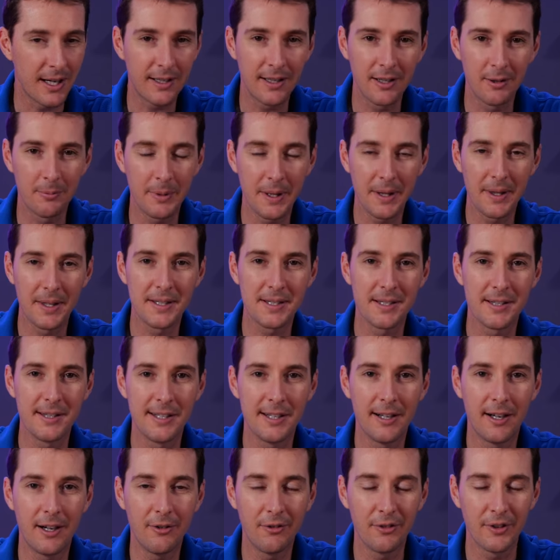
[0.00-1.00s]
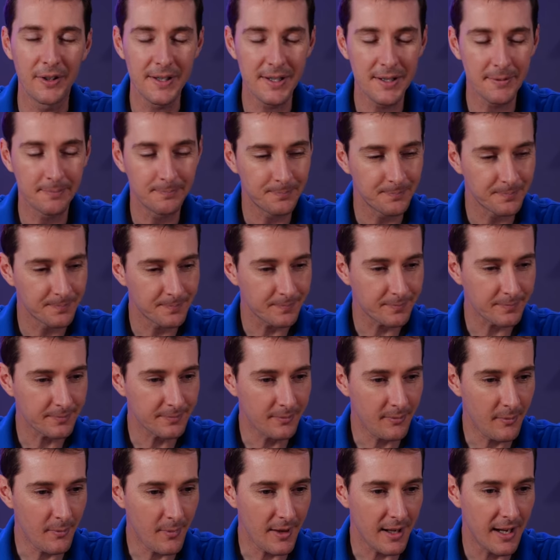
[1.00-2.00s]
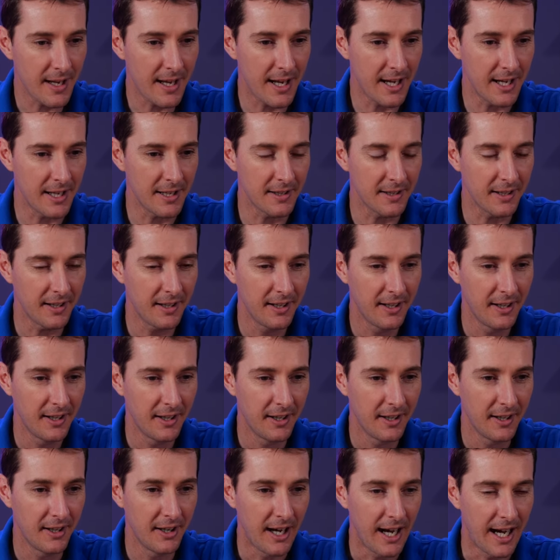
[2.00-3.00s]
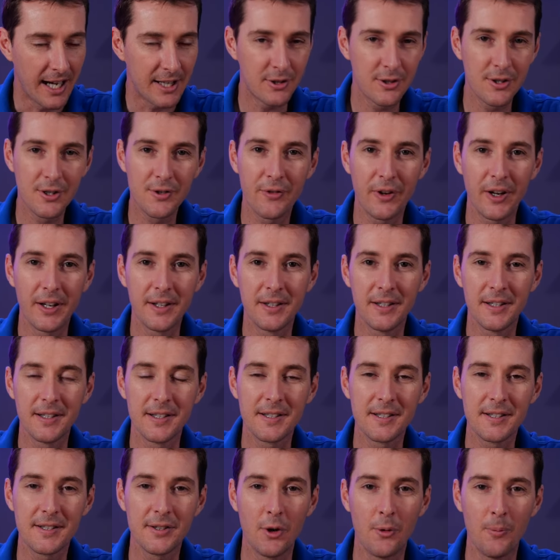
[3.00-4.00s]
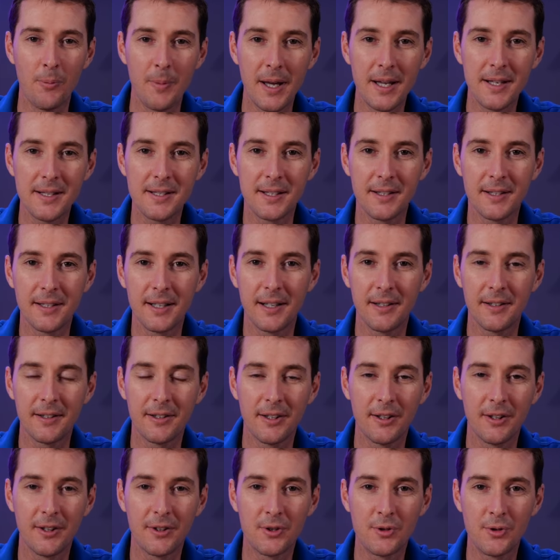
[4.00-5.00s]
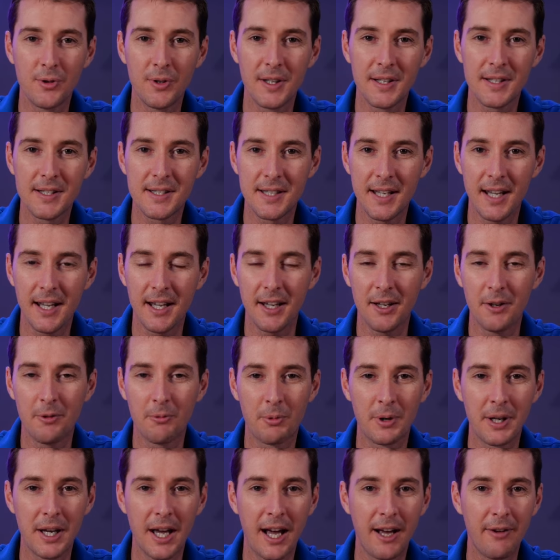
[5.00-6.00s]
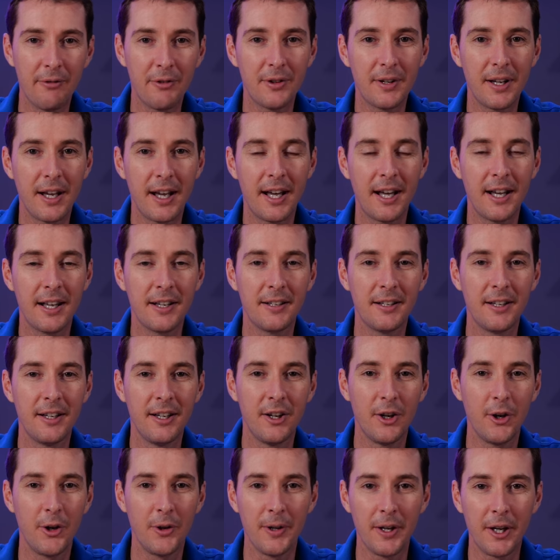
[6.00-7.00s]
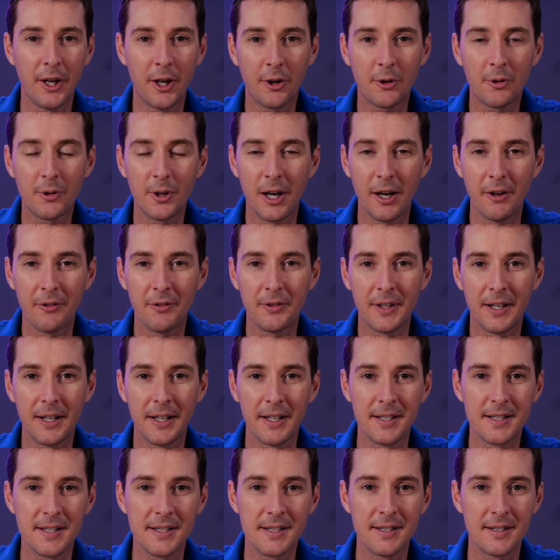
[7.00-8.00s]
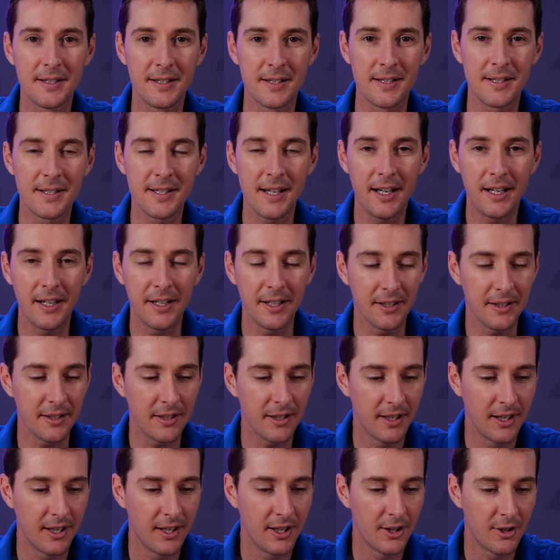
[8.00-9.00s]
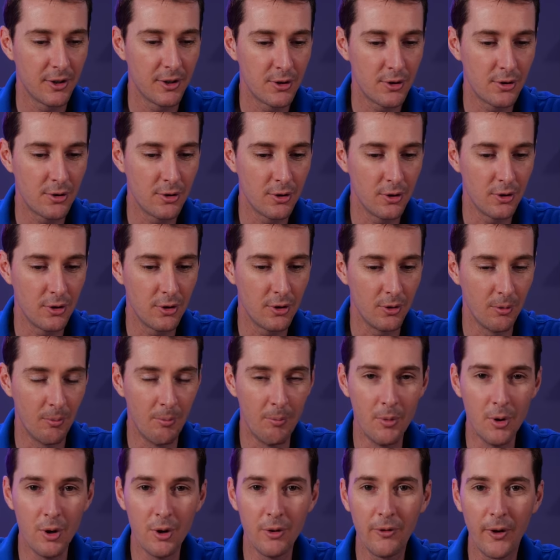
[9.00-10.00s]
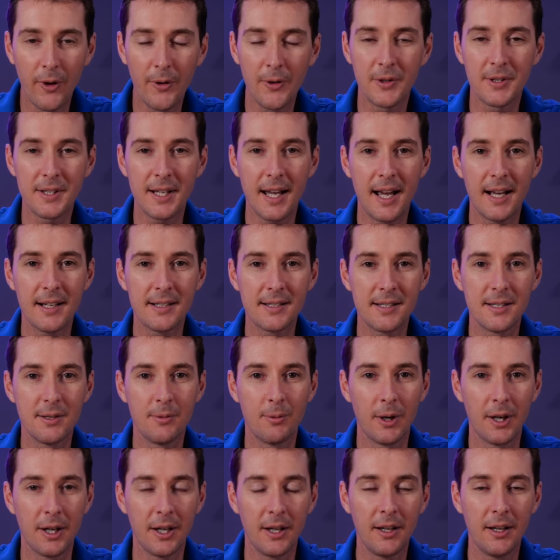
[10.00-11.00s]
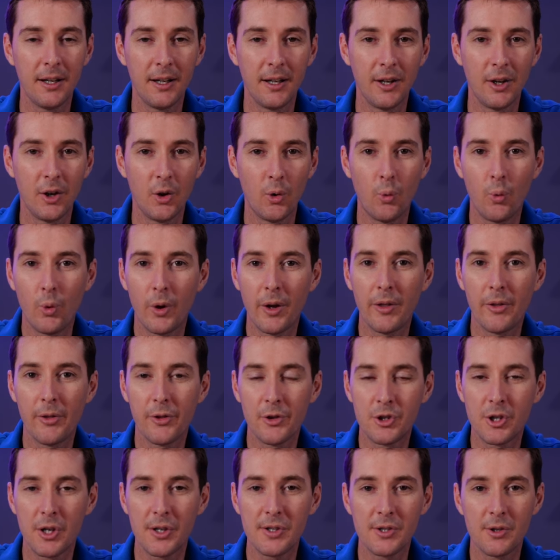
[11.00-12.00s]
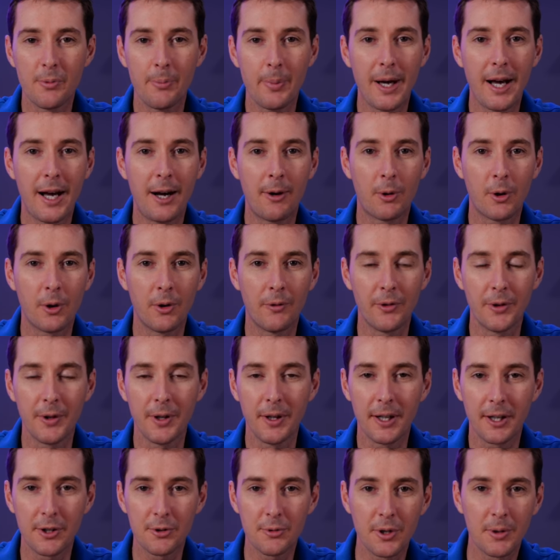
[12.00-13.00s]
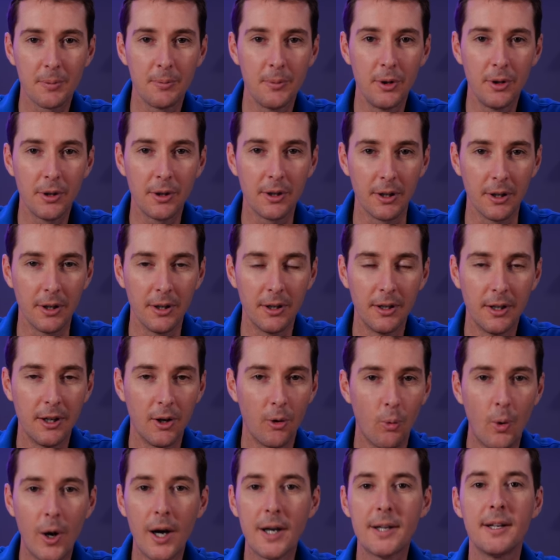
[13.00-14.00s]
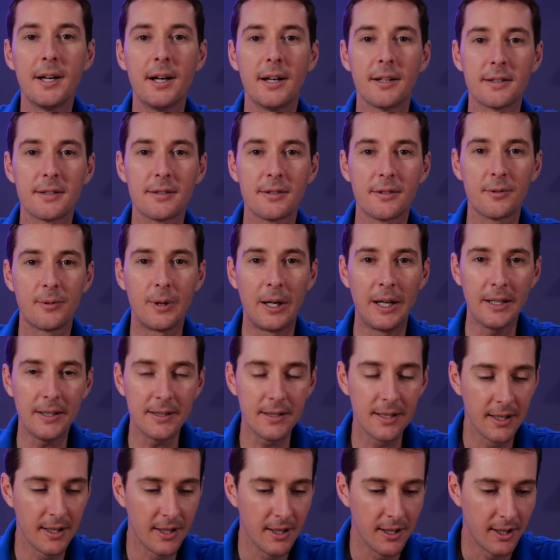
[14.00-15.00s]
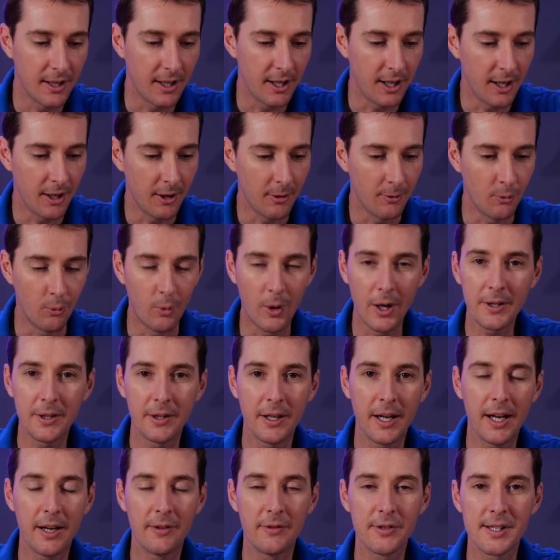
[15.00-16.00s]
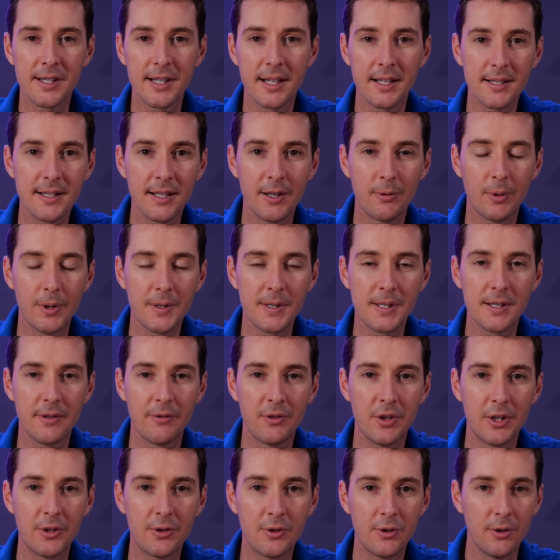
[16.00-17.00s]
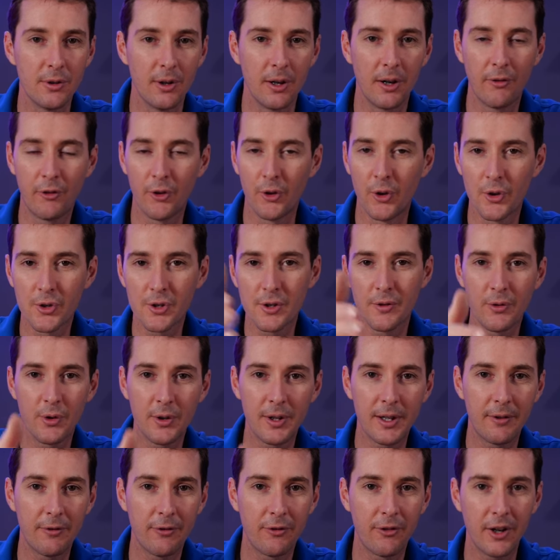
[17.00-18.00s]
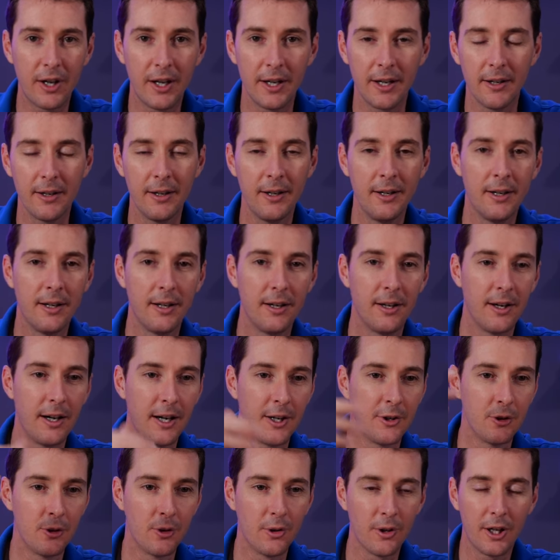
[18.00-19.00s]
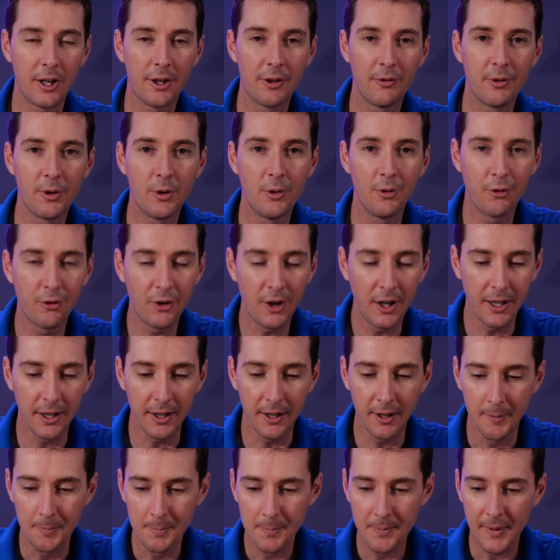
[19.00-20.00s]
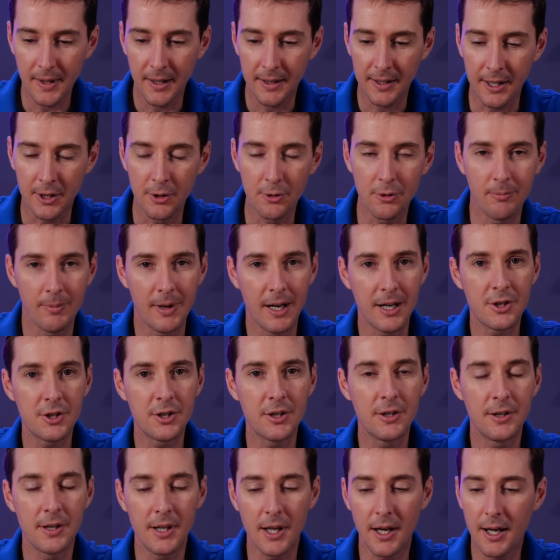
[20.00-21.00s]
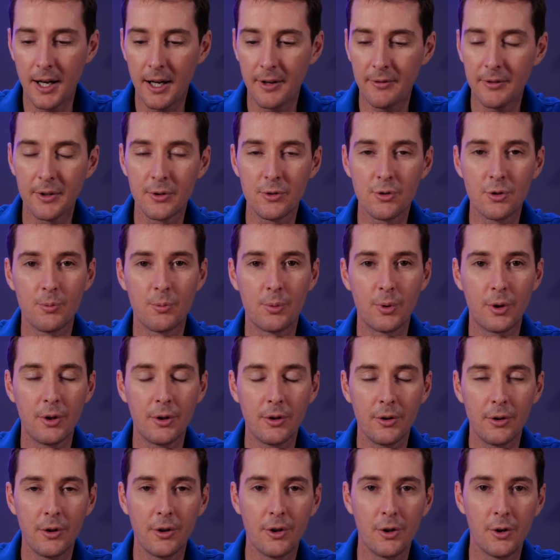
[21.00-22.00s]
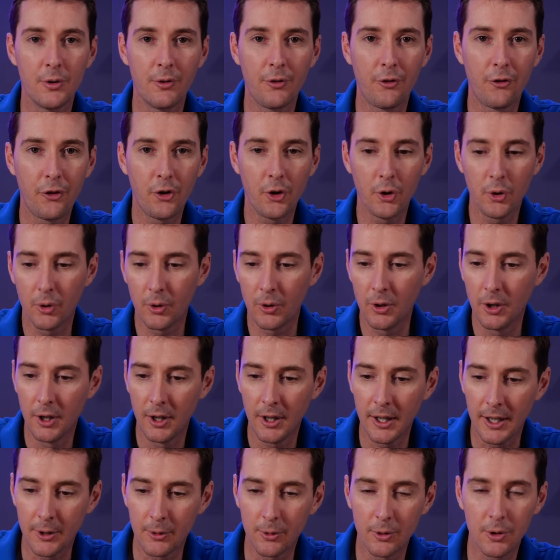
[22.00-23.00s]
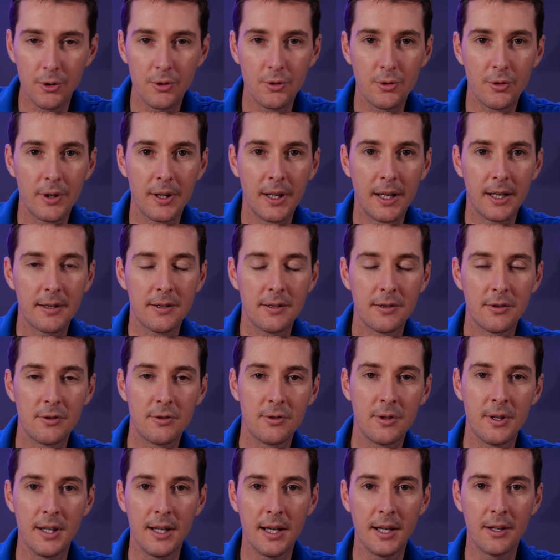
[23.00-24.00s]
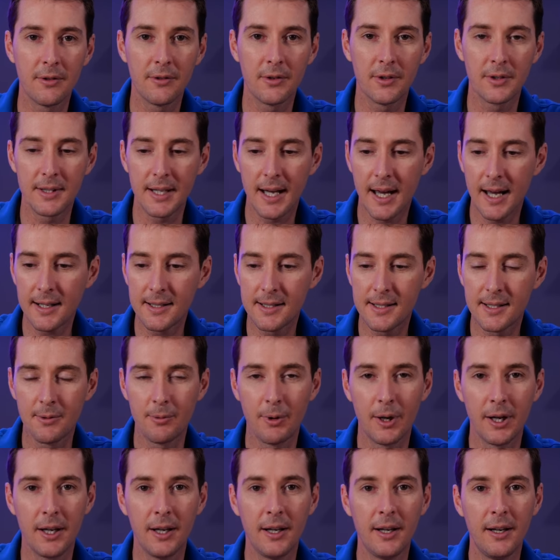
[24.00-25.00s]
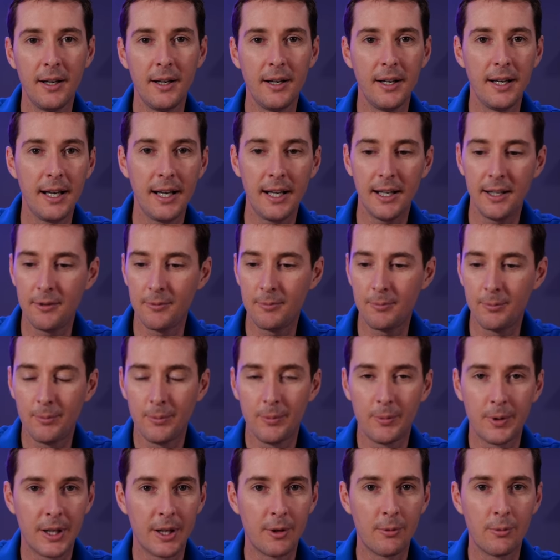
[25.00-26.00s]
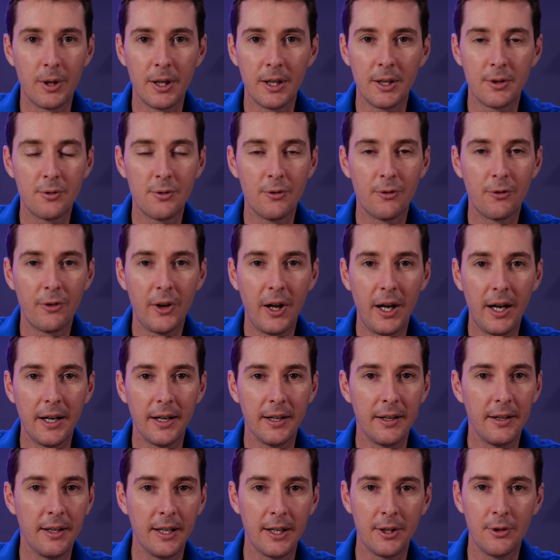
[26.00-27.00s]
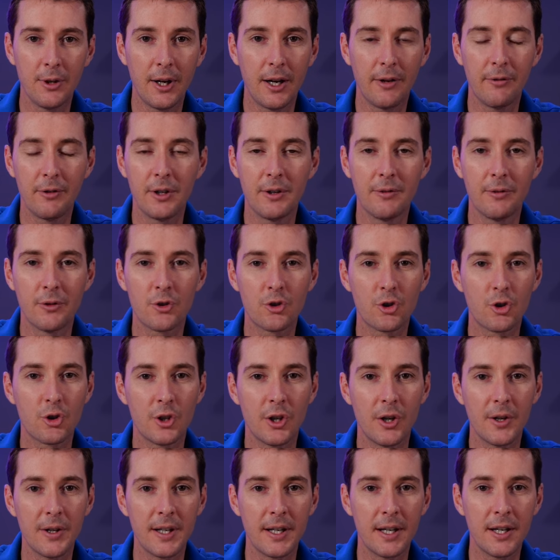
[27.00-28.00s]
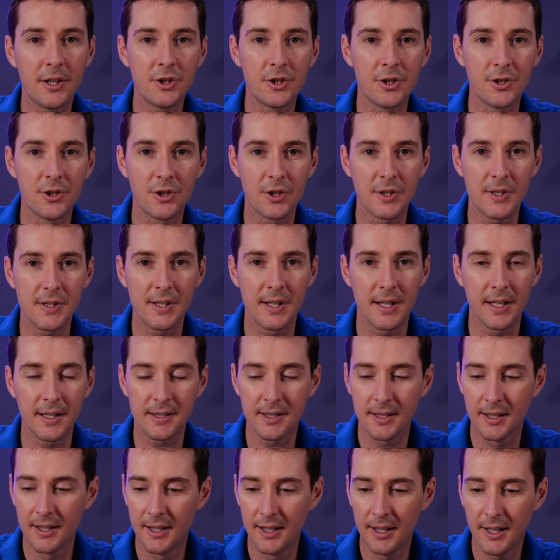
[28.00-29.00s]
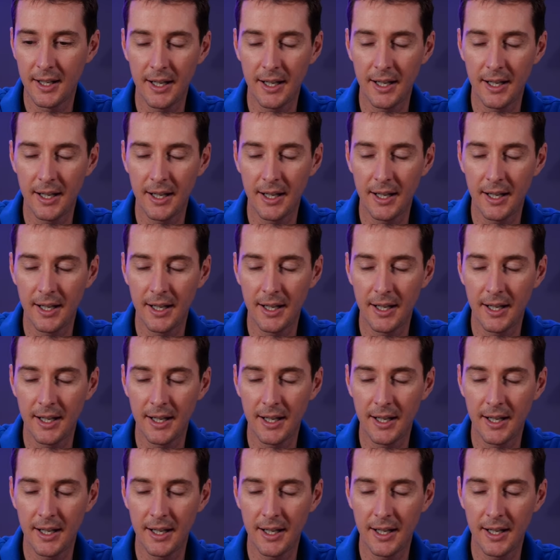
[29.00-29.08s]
talking about this in the office. And I just find this amazing that to this day, we haven't had an aircraft that is designed to move on the taxiway with just the power of an electric motor why not, right? Uh, why not have a Cessna 172? For those of you that fly, uh, I know a lot of you fly, can you imagine not having to burn your fuel in order to get to the end of the taxiway and get ready to fly and you haven't even turned on the engine just yet